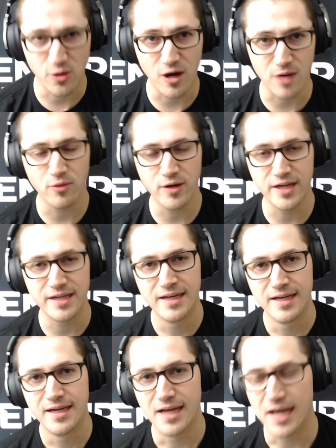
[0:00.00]
hard point.
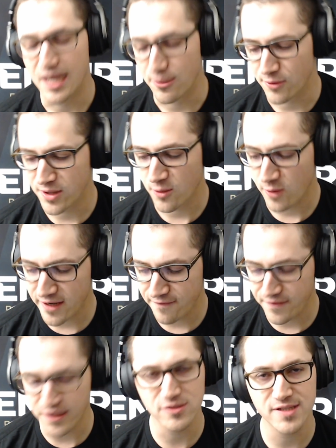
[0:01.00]
With the way the
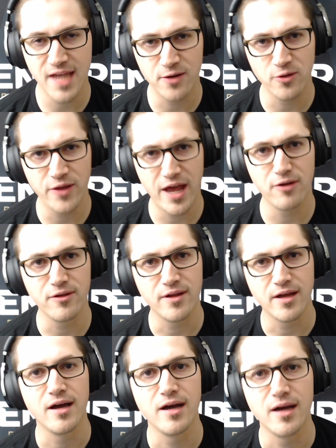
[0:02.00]
vetoes handled
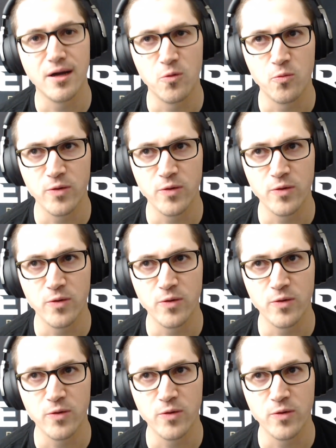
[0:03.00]
out,